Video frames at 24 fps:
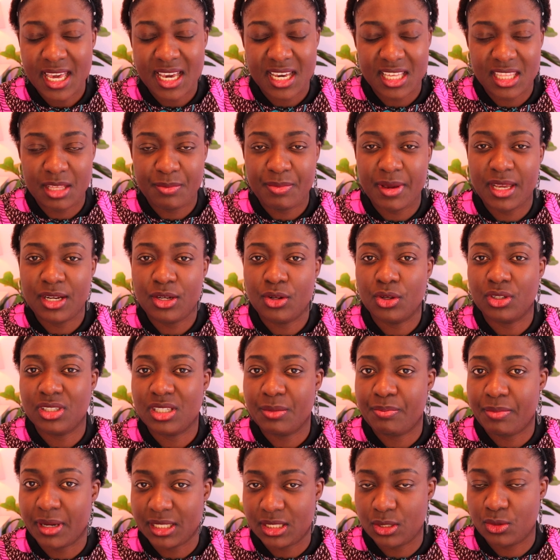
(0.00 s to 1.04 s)
It depends on
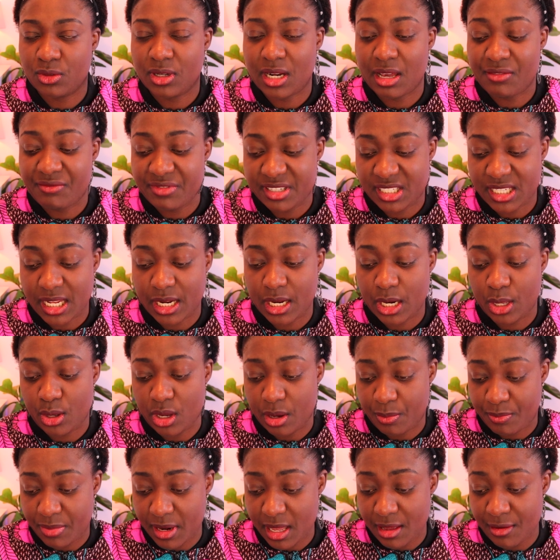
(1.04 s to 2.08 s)
the particular visa that you're
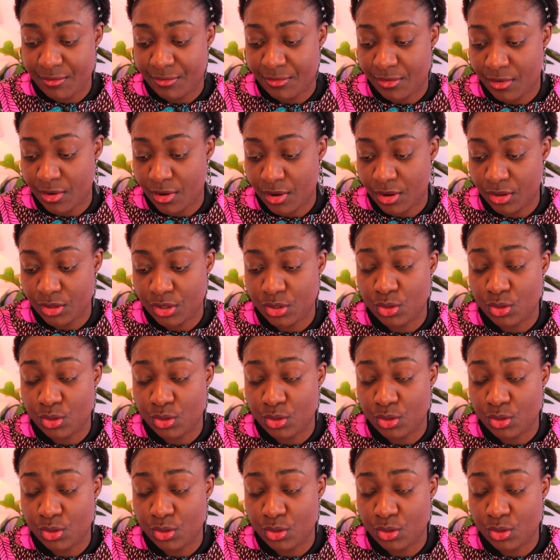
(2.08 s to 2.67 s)
applying for.